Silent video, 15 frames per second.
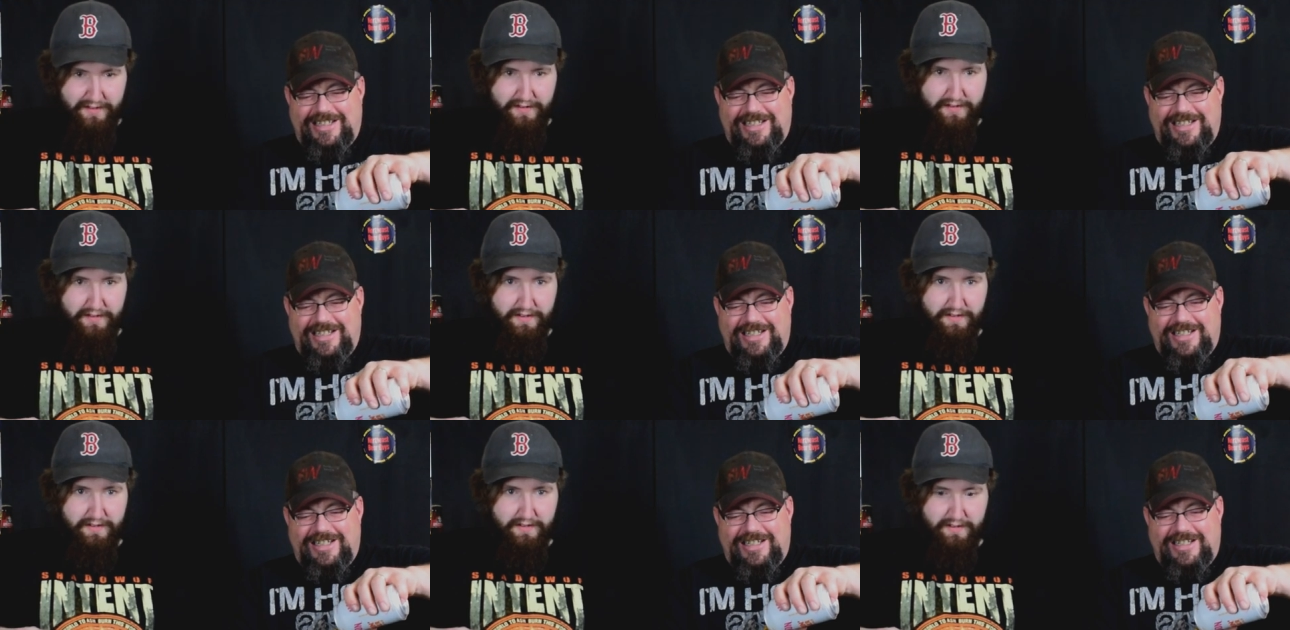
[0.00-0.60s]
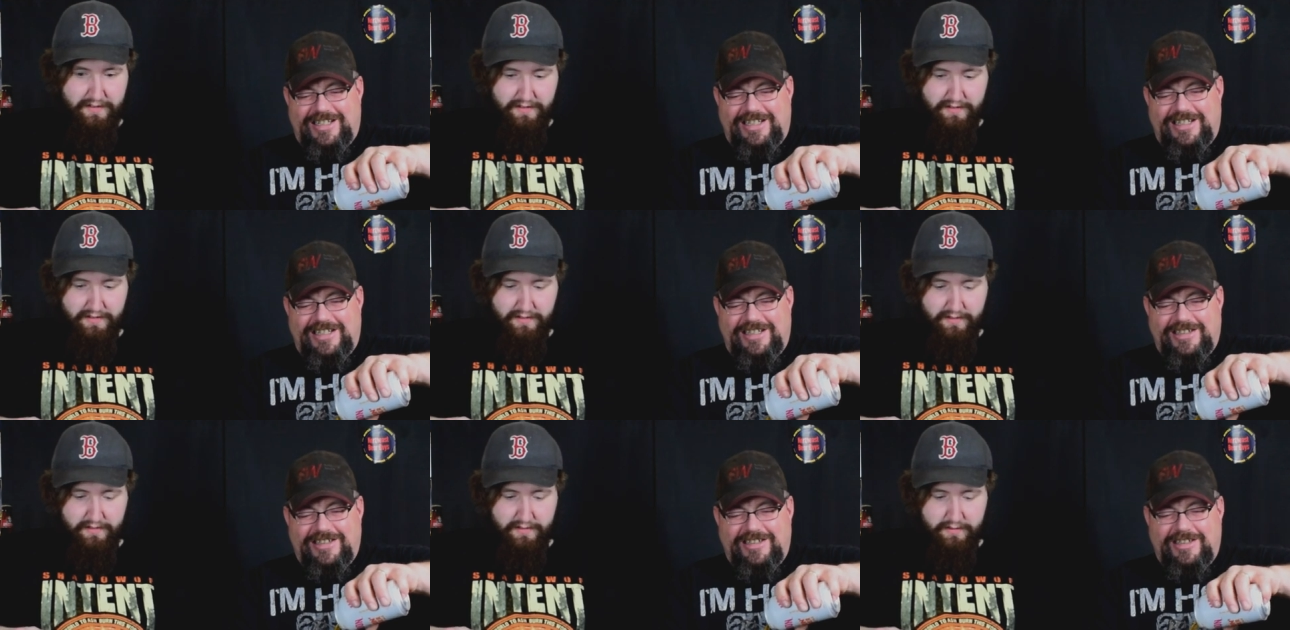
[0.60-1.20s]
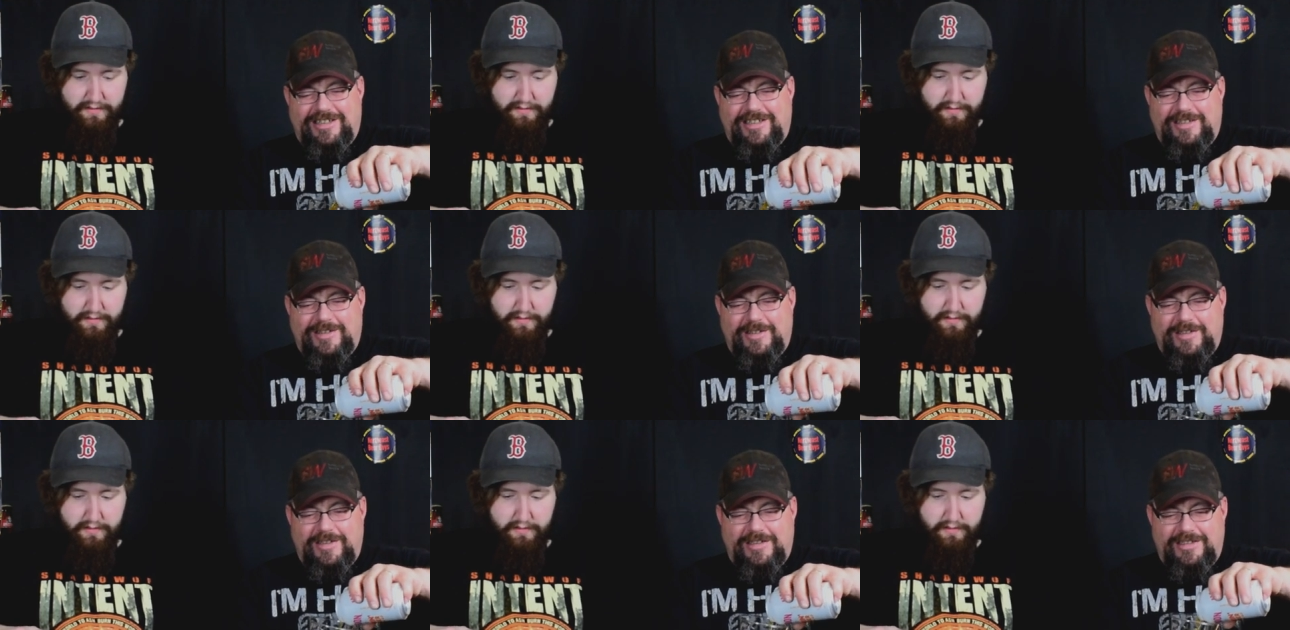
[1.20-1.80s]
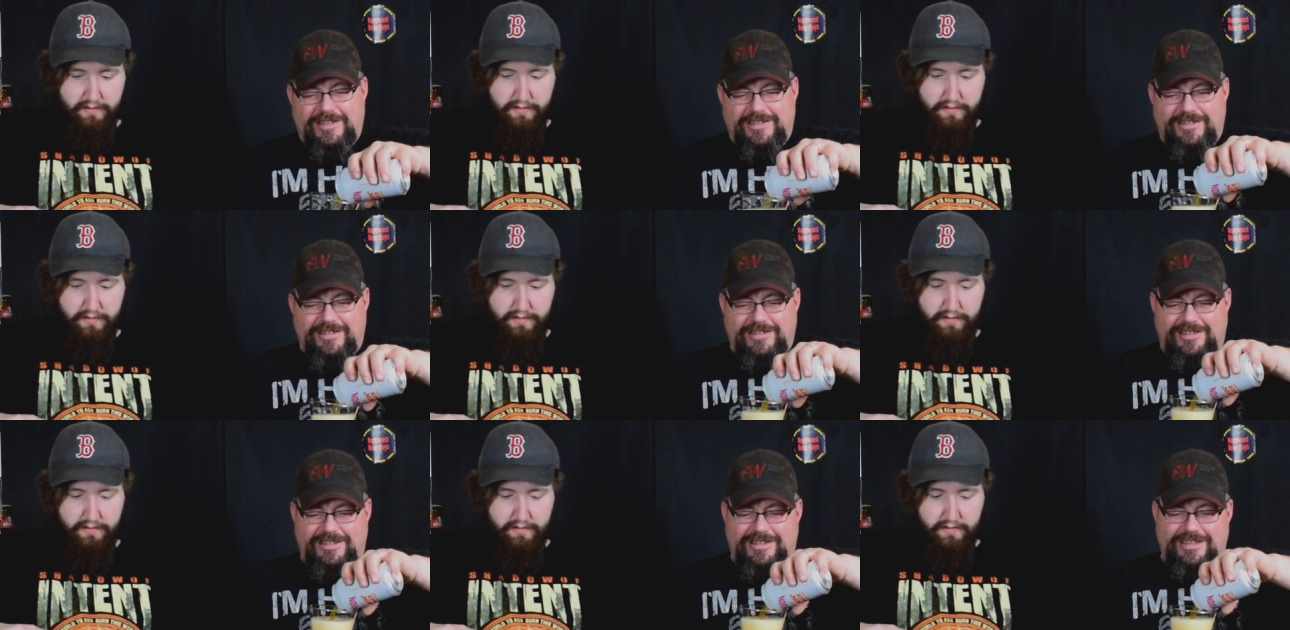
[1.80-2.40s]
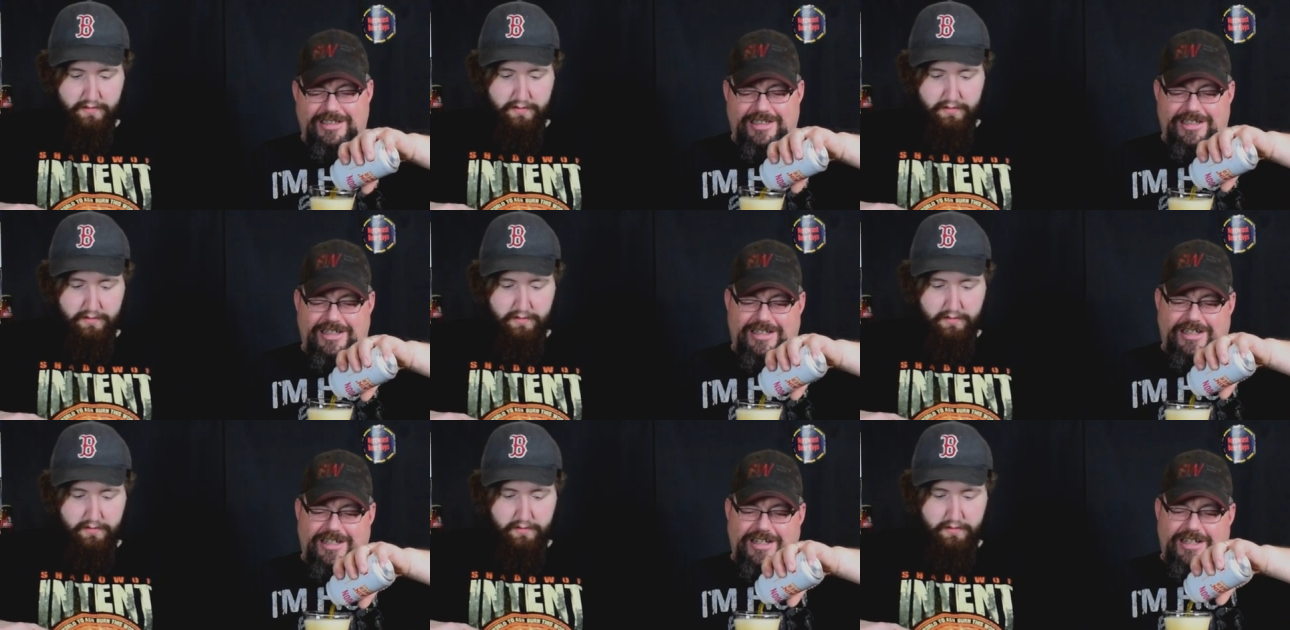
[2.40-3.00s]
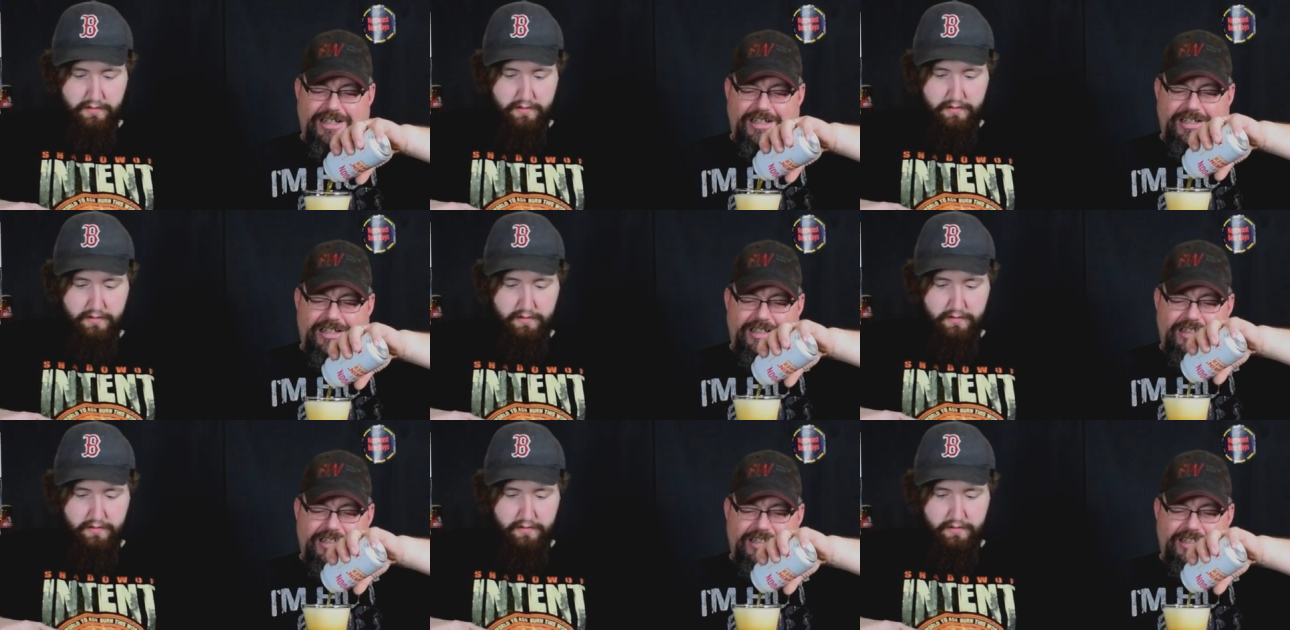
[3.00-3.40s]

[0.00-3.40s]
Nobody speaks.